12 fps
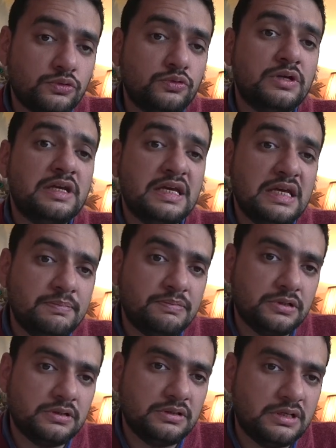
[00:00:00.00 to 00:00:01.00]

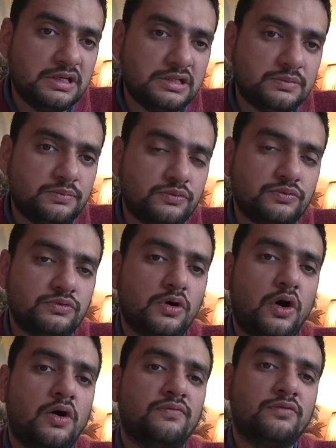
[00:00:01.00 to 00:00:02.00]
heaped teaspoons
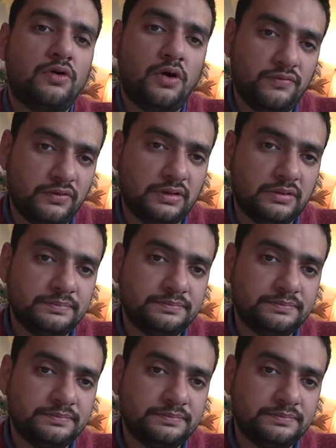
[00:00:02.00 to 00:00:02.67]
of coffee.